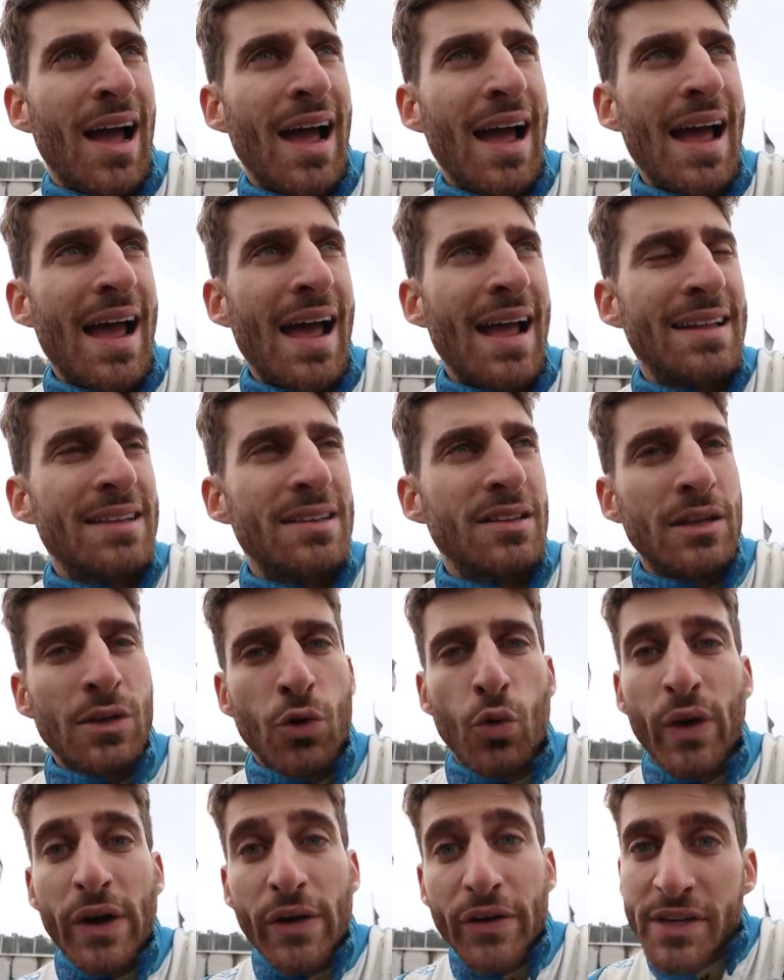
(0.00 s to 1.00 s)

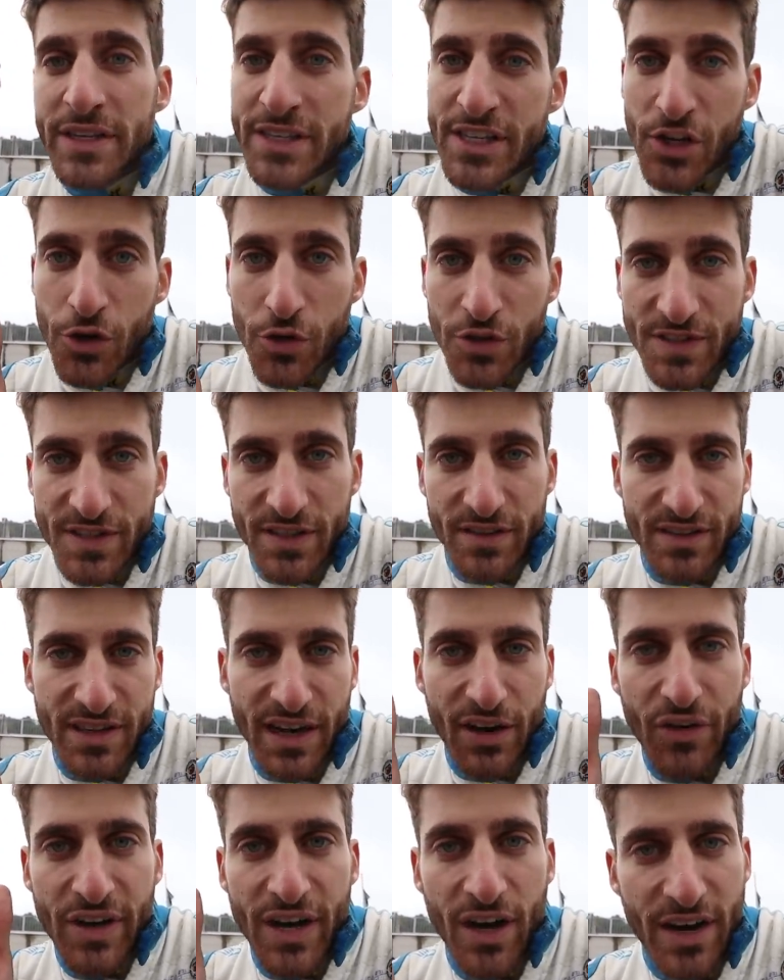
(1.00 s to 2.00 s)
and we reduced
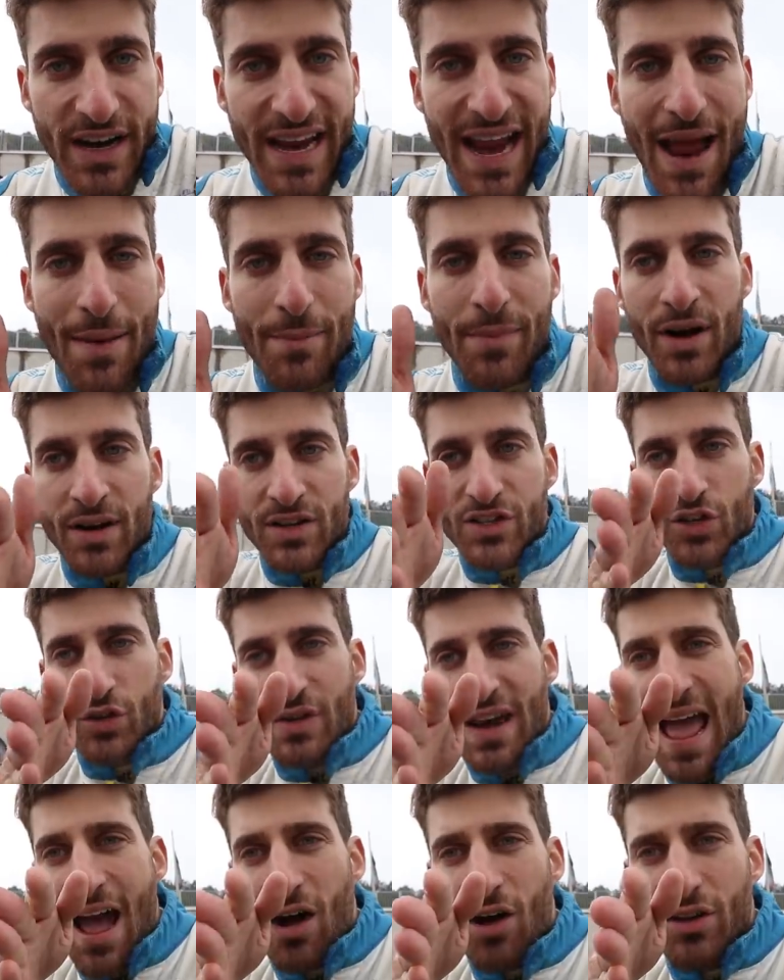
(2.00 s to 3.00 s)
the rear camber. So
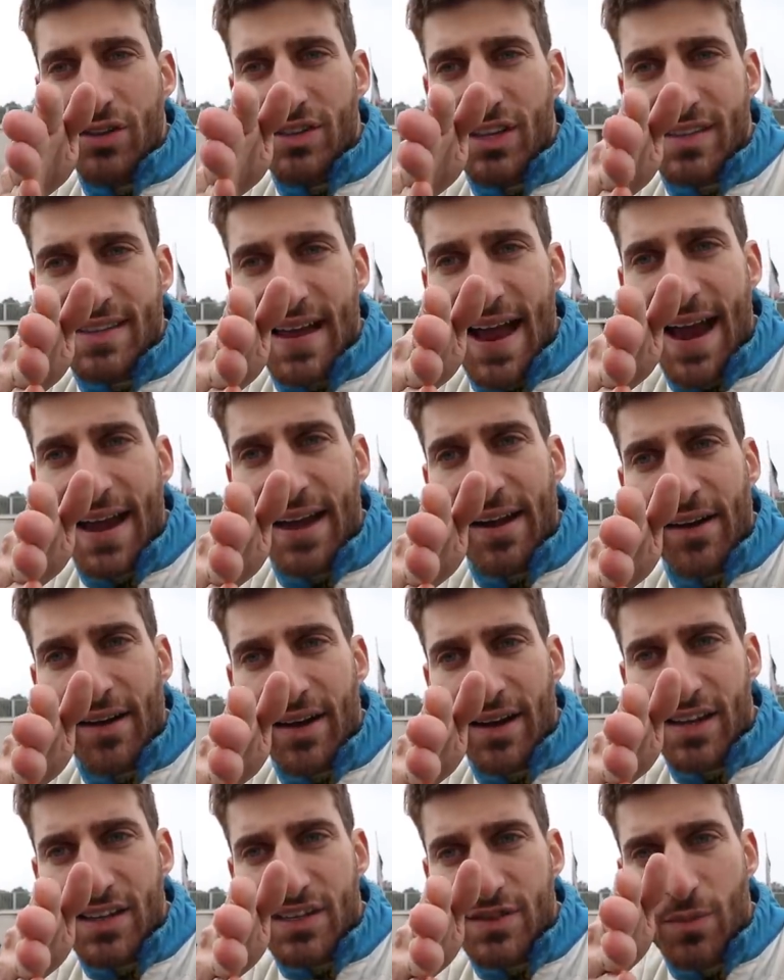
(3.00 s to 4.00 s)
now the tire
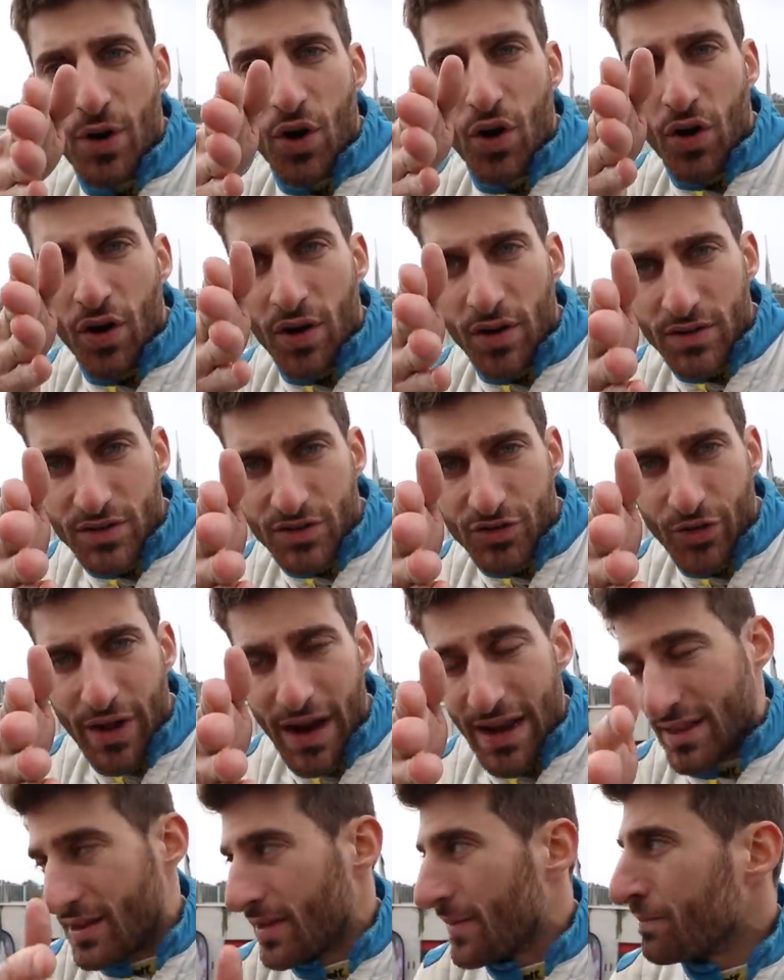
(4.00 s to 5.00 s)
is more
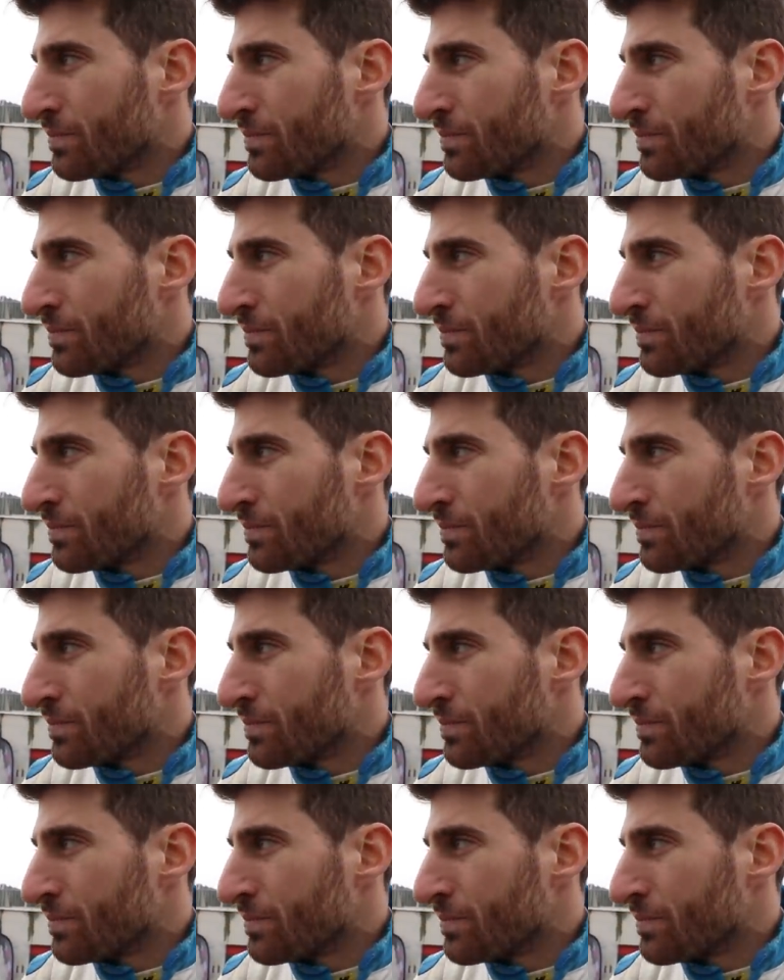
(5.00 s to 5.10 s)
straight.